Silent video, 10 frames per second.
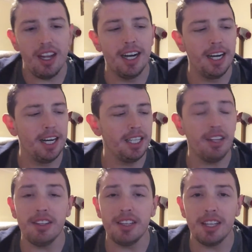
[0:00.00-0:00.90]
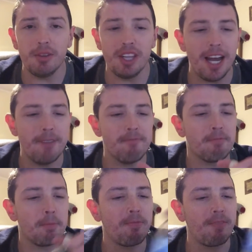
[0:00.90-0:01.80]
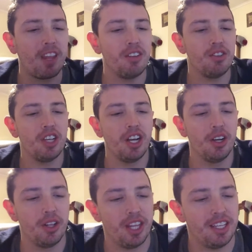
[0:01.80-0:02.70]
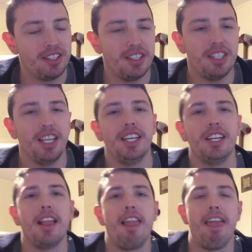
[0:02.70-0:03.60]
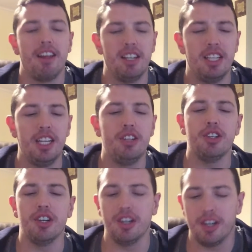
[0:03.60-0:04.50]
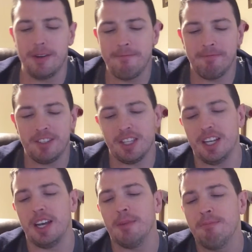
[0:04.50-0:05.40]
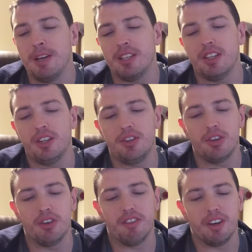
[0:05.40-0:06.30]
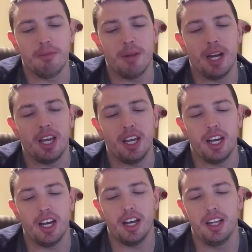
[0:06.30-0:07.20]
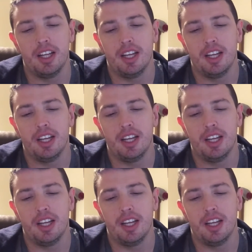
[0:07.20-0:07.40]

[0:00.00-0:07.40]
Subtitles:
Another thing with that, so they sent, the teacher sent a message over my